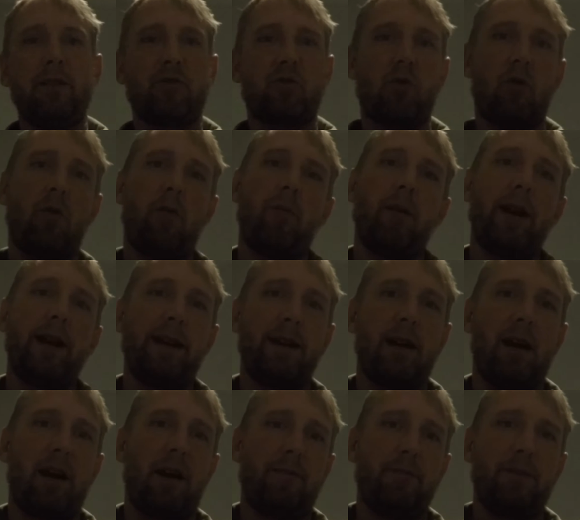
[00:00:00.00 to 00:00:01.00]
a troll, may
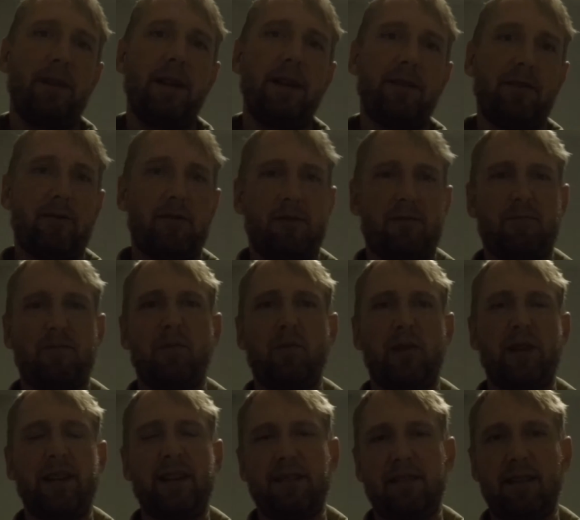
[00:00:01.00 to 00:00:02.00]
not be, there are
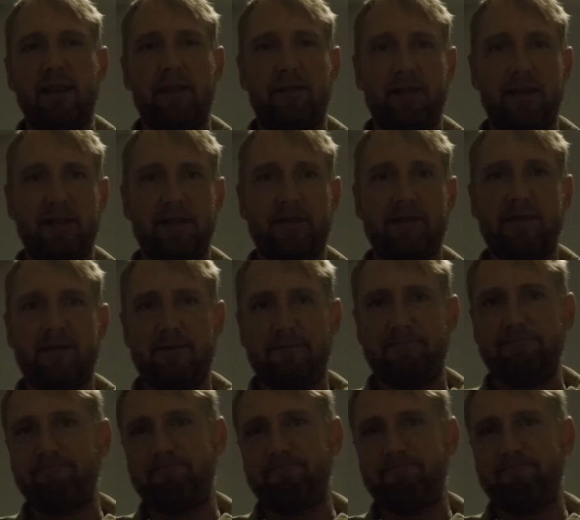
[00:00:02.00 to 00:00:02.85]
plenty of leftists